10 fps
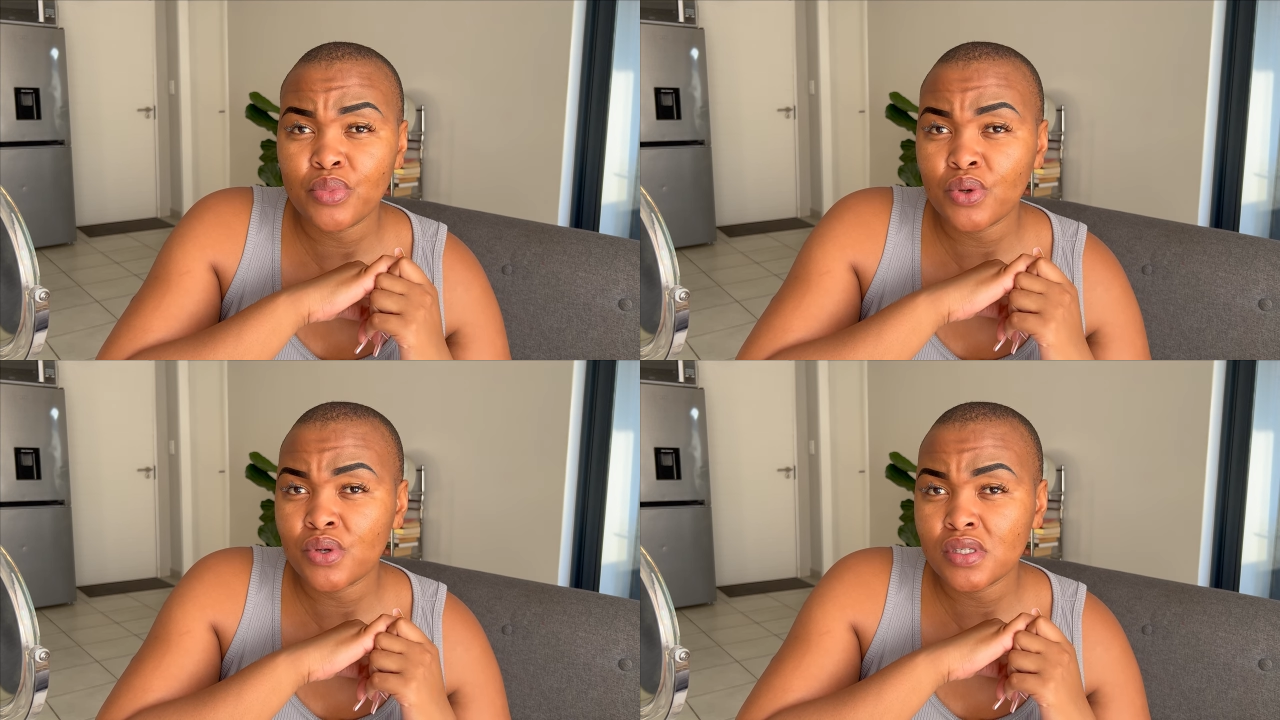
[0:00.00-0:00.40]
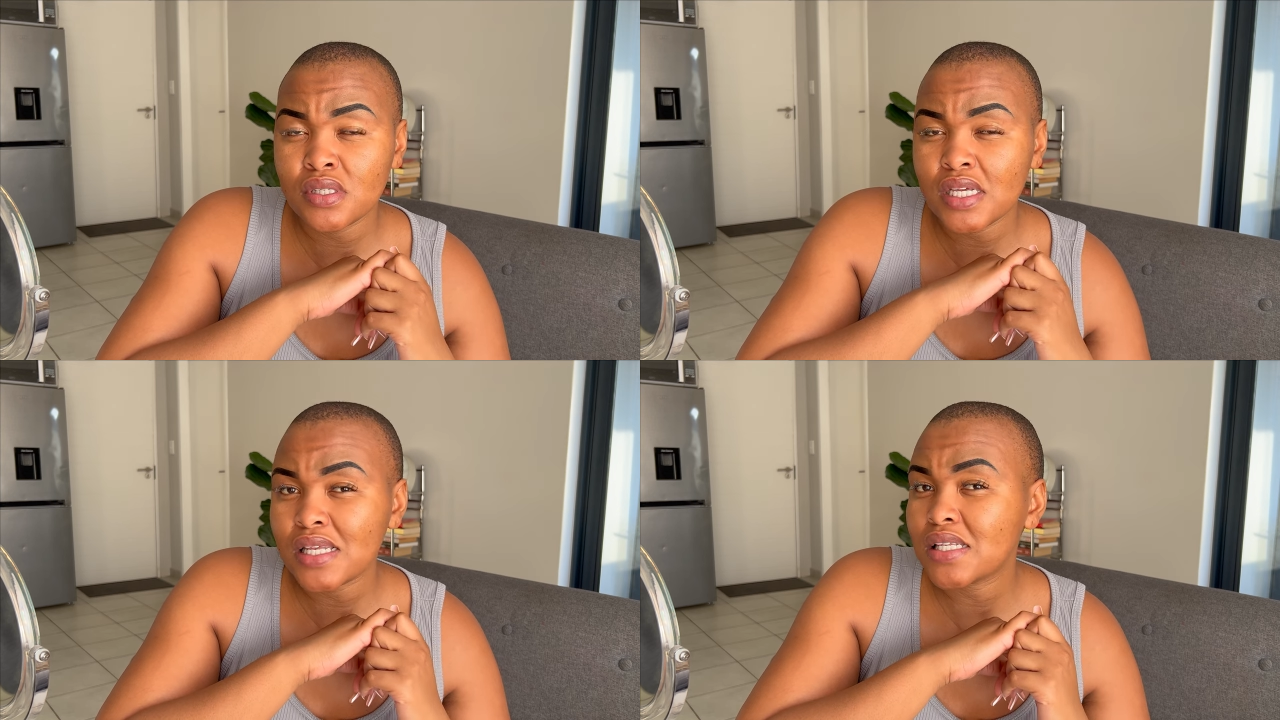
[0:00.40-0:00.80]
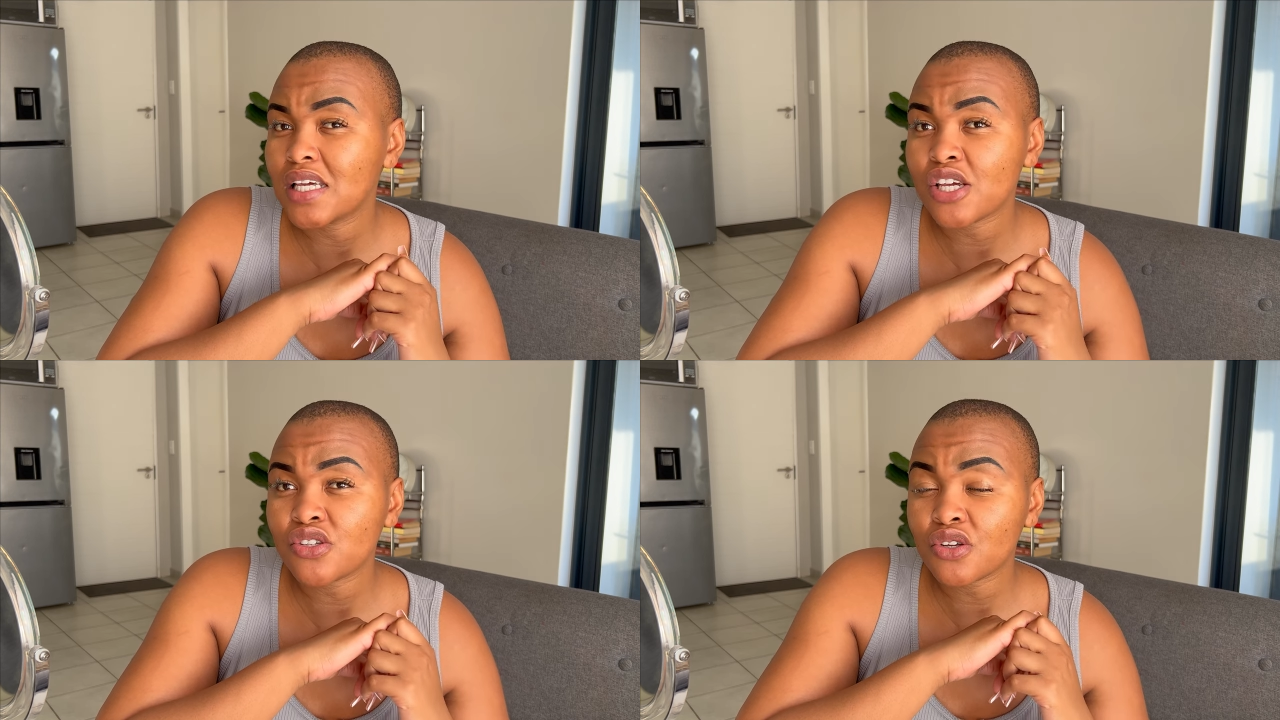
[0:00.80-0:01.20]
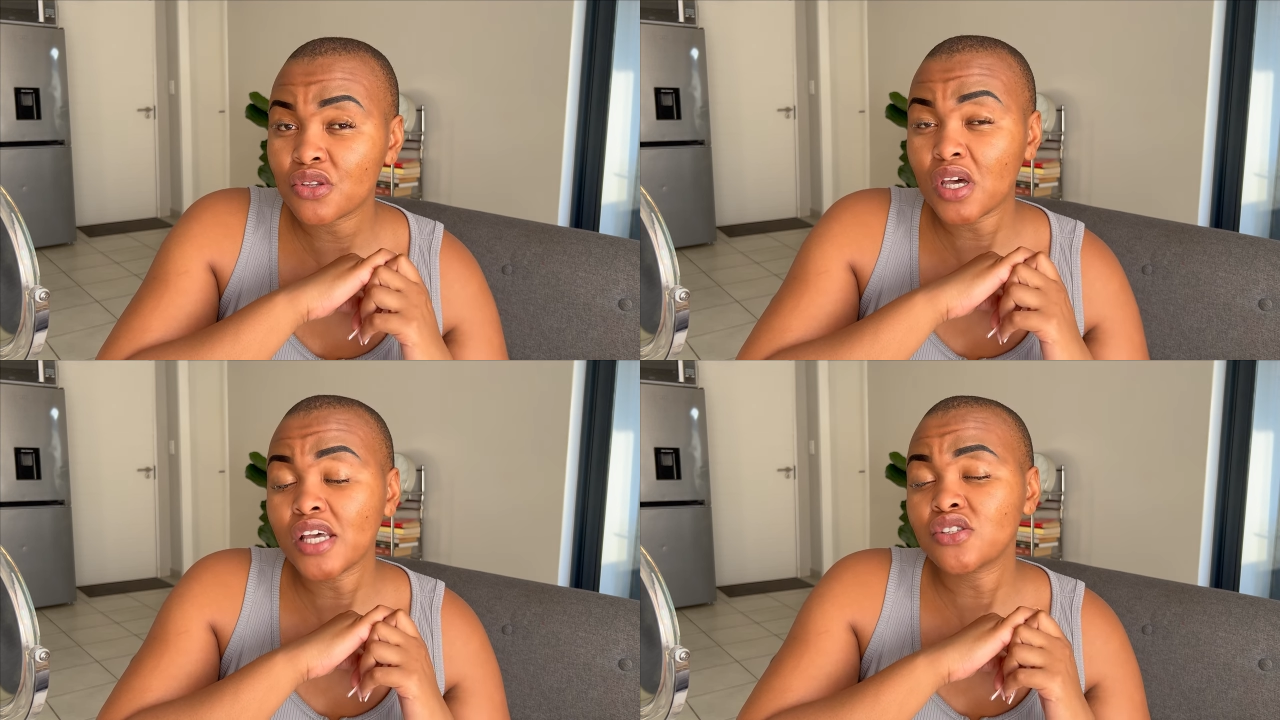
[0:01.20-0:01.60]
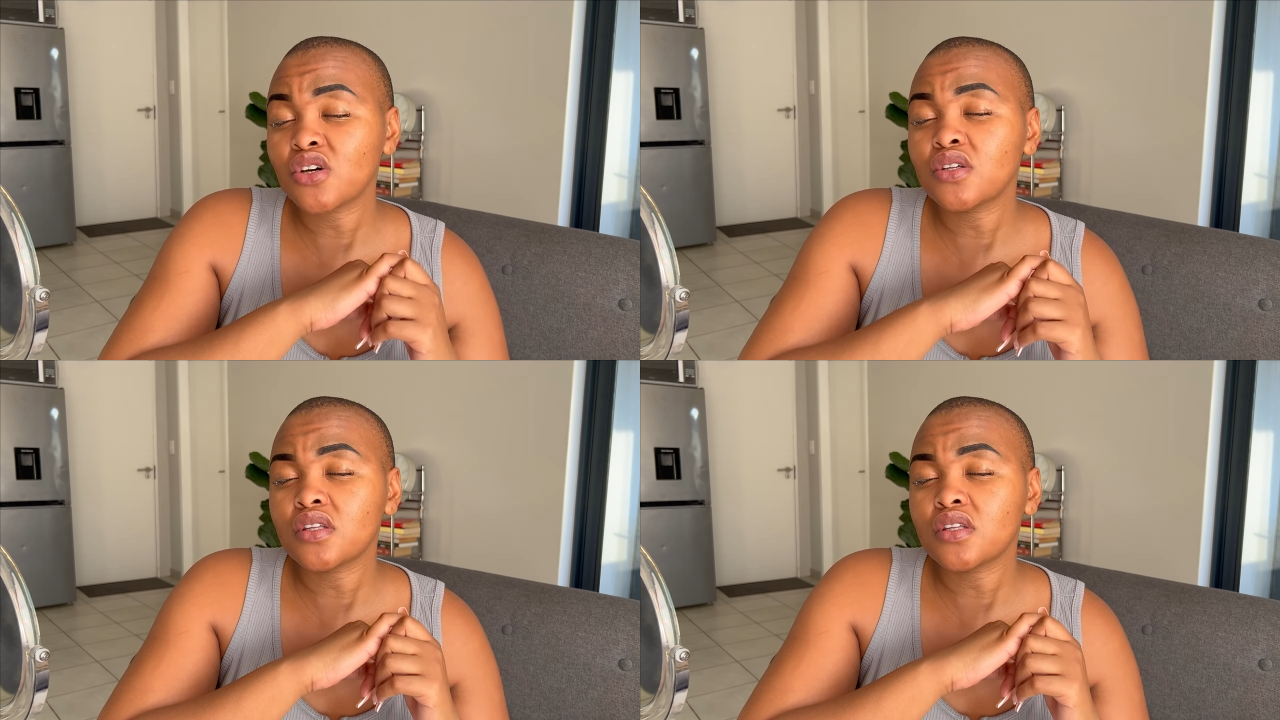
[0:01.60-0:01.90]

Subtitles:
because as I said, I started